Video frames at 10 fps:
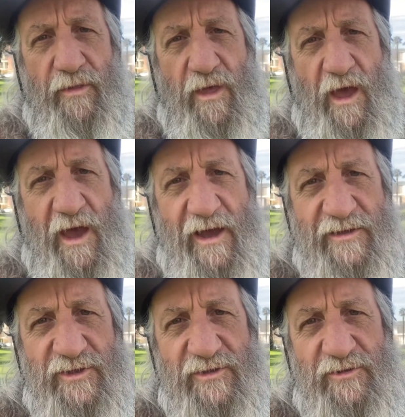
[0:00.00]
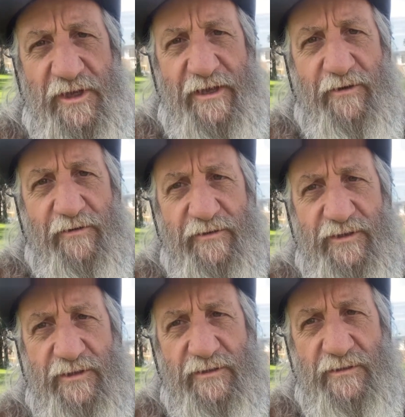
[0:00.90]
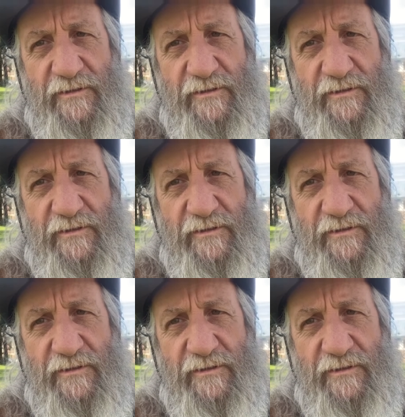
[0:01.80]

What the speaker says: as leaders,